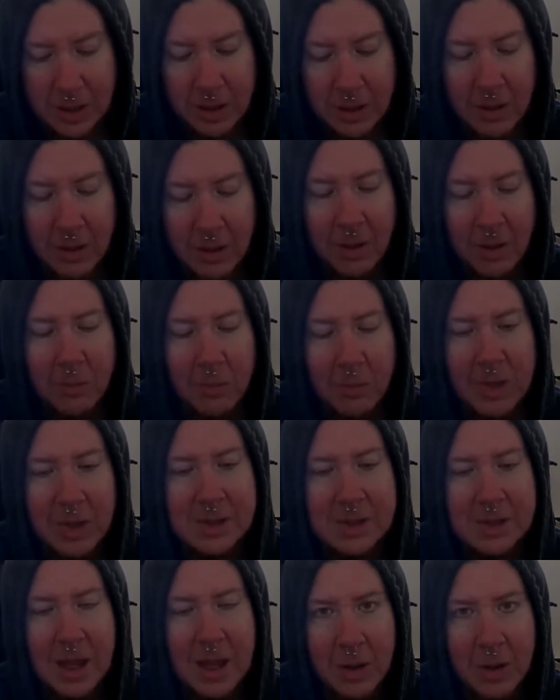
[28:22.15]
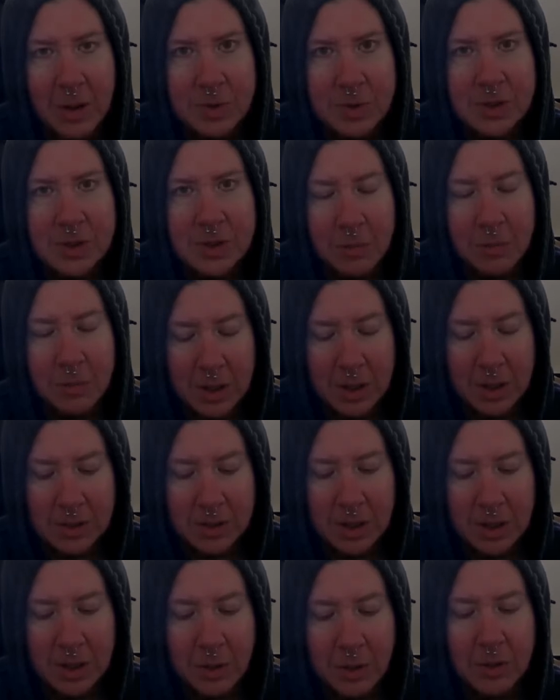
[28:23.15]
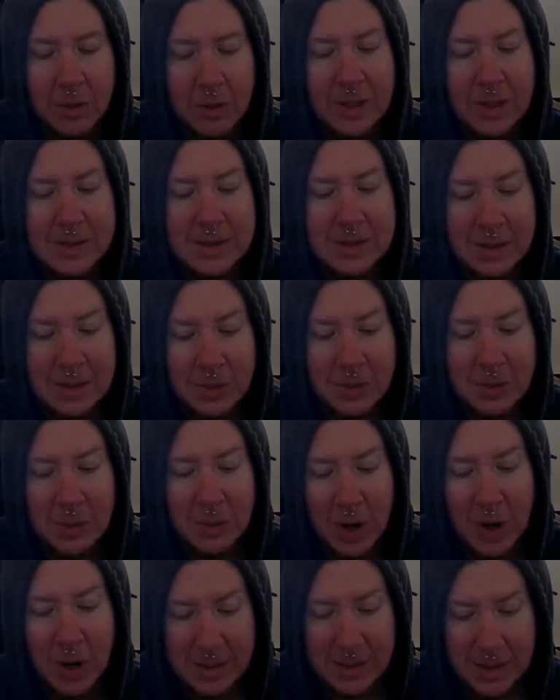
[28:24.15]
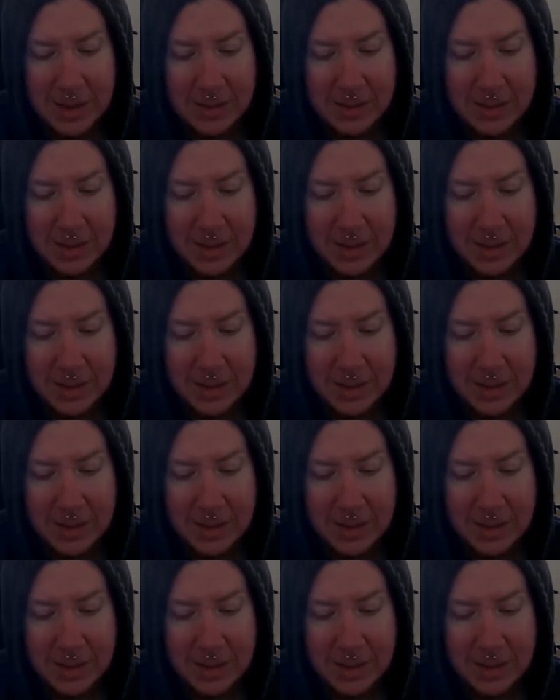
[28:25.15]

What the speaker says: because it helps so much with like sensory processing